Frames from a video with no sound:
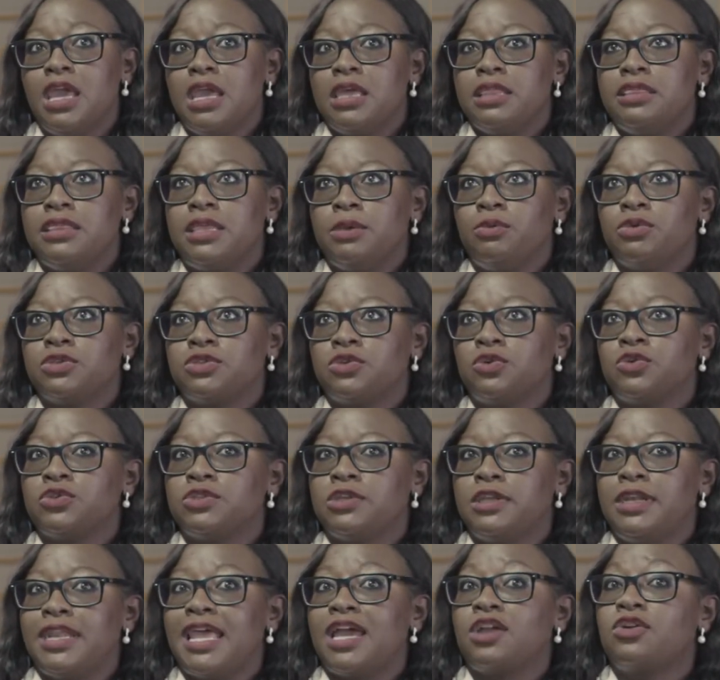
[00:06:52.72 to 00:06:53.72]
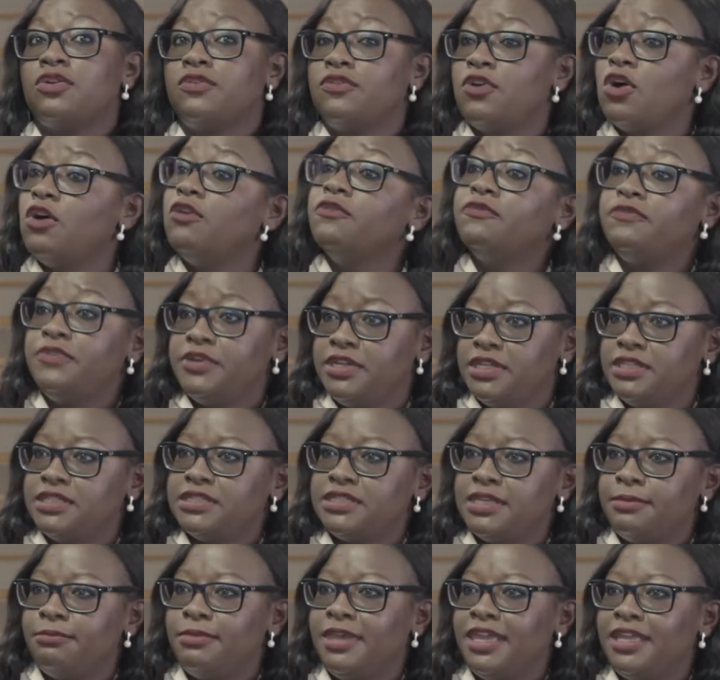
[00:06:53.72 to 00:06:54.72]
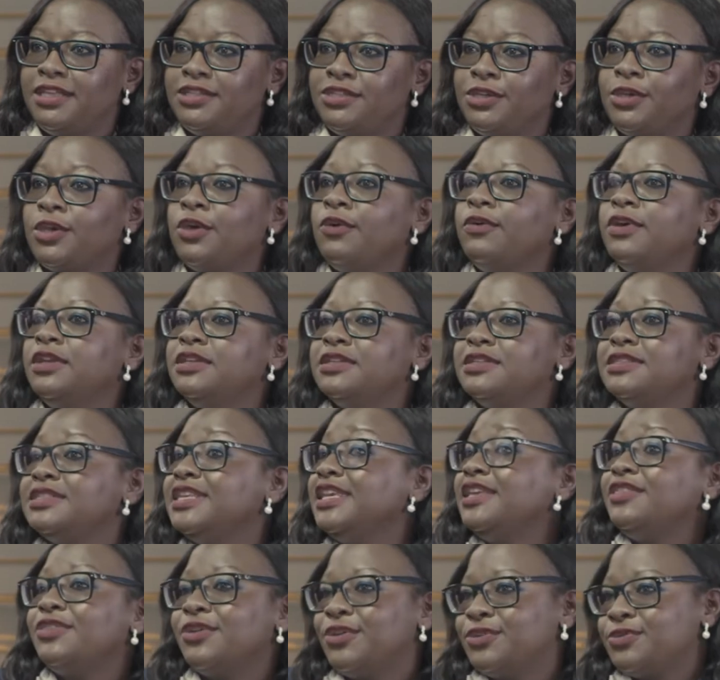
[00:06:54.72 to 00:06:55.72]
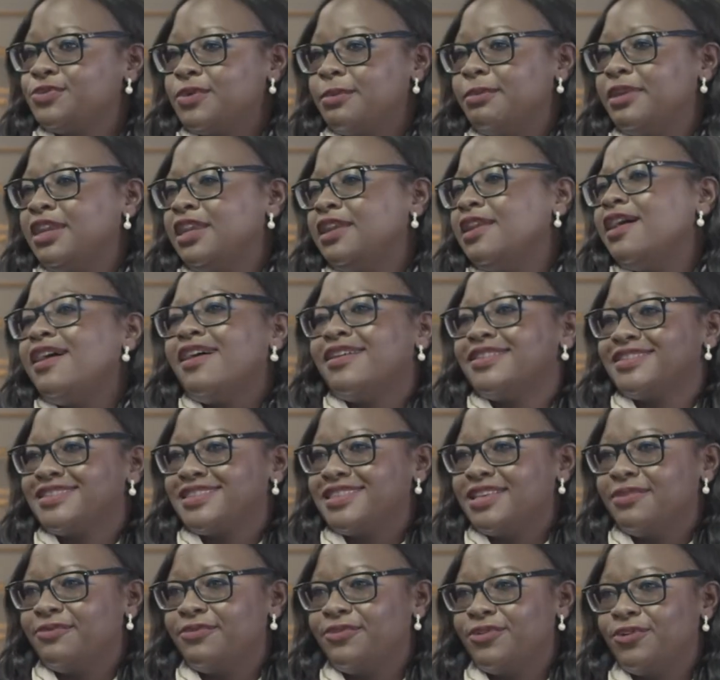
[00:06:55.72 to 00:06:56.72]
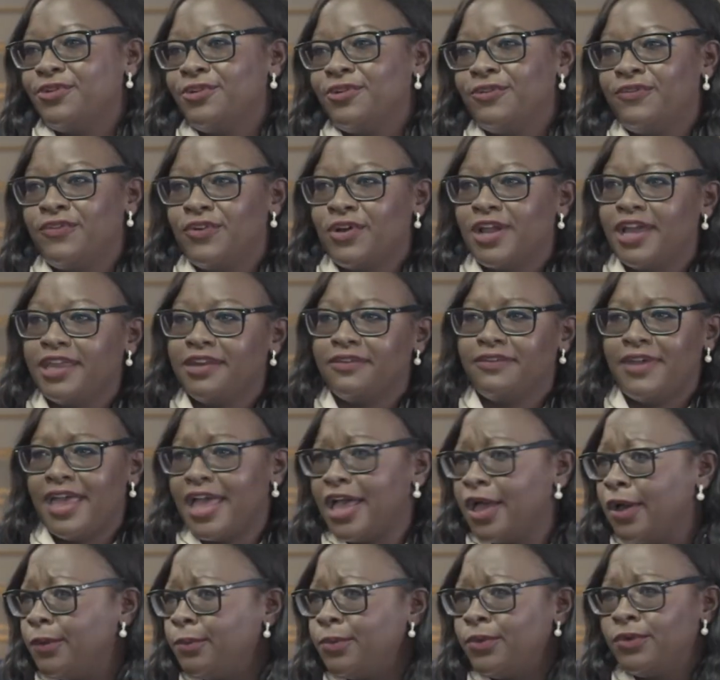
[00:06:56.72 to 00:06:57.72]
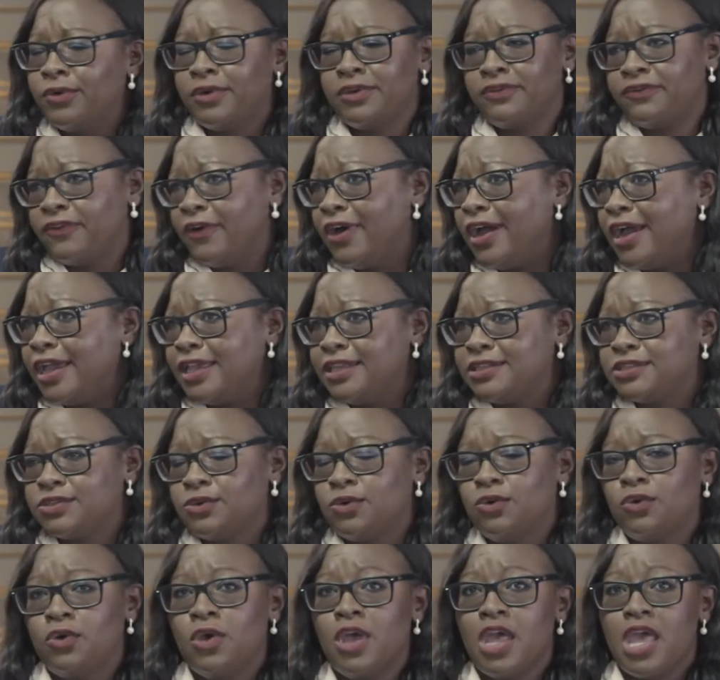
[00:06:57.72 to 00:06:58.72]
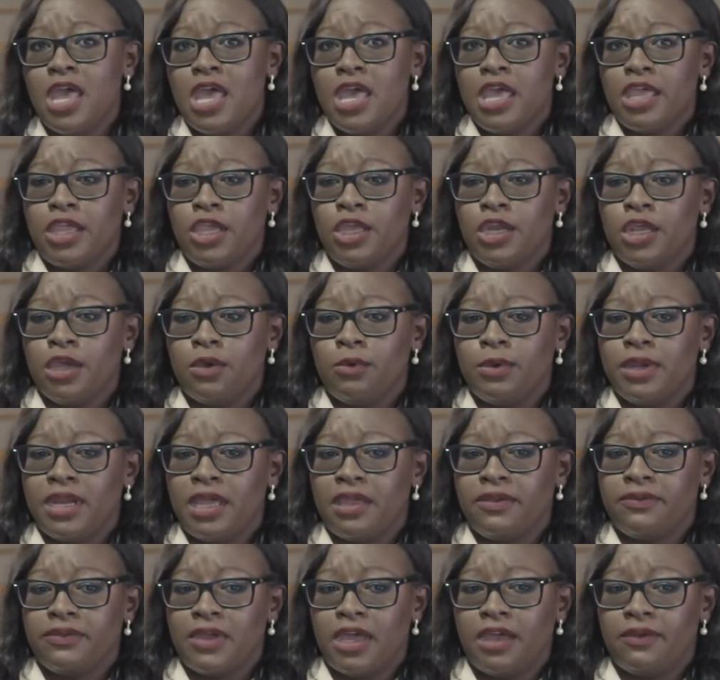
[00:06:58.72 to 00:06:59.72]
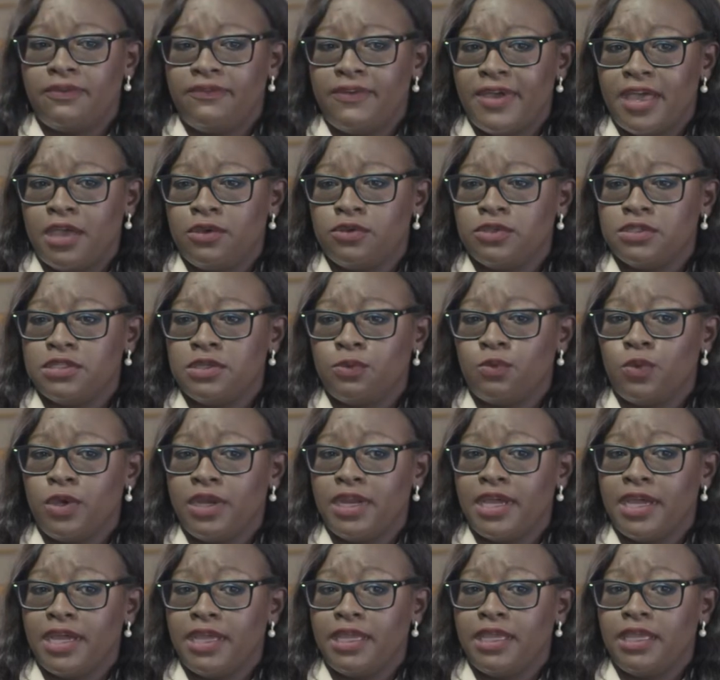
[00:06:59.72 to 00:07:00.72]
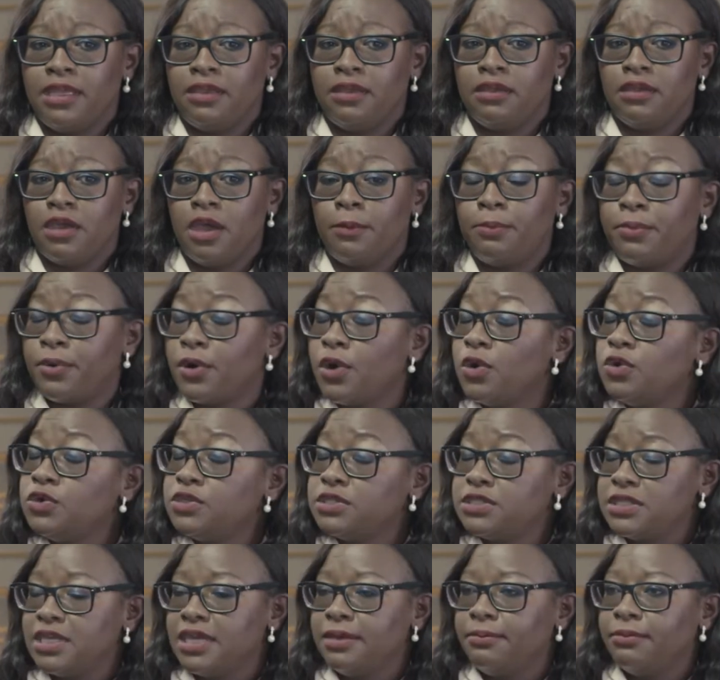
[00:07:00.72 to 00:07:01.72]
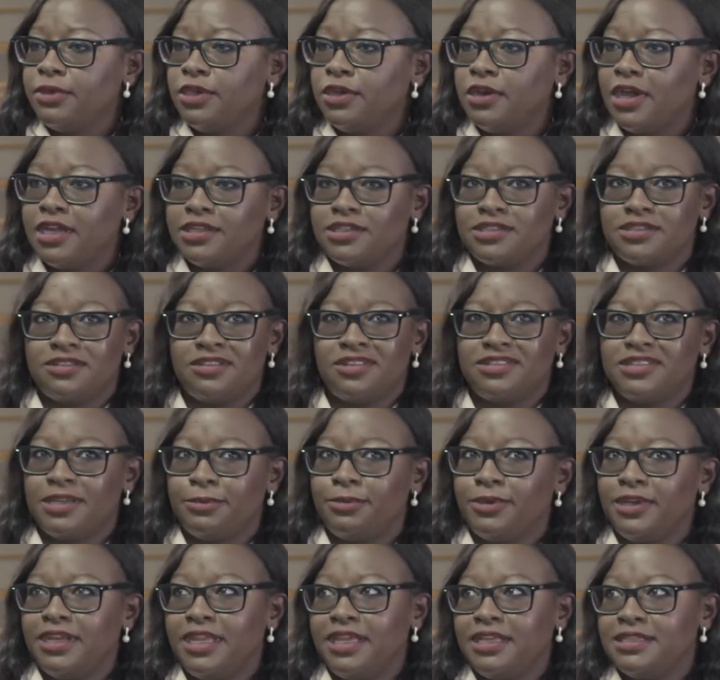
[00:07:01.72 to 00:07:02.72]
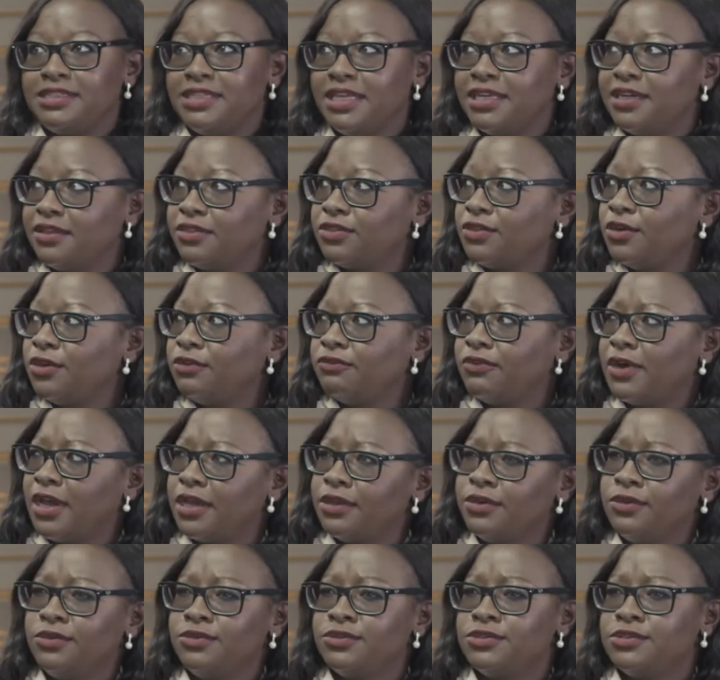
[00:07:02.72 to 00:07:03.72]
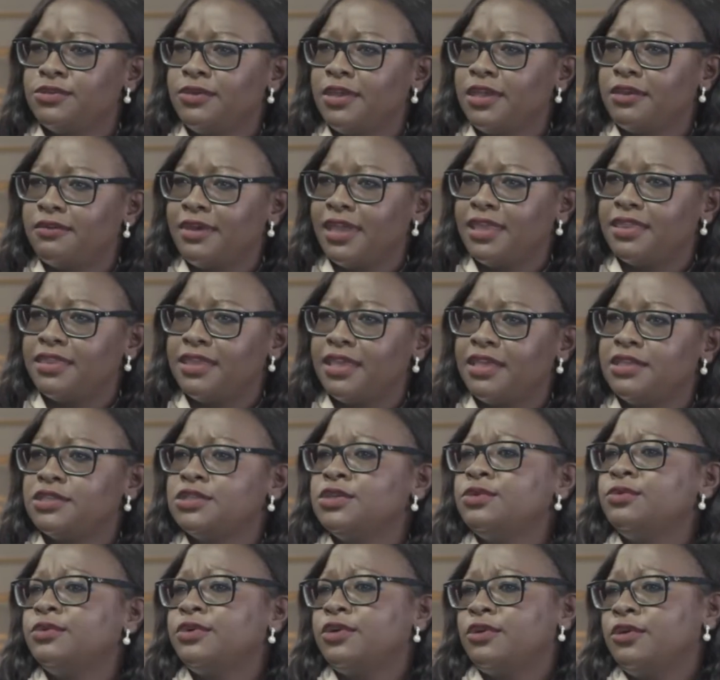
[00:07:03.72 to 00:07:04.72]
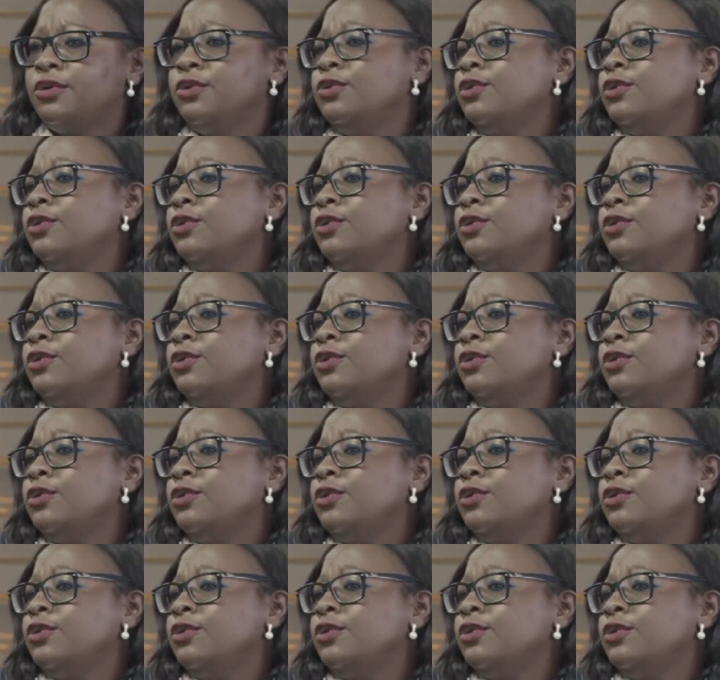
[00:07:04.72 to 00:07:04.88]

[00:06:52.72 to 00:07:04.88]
there was also lack of confidence in me to go and seek those women and ask them for kind of help or advice, or, you know, and I found when I approached them, you know, I just looked up on LinkedIn and thought, right, who's doing great things? Who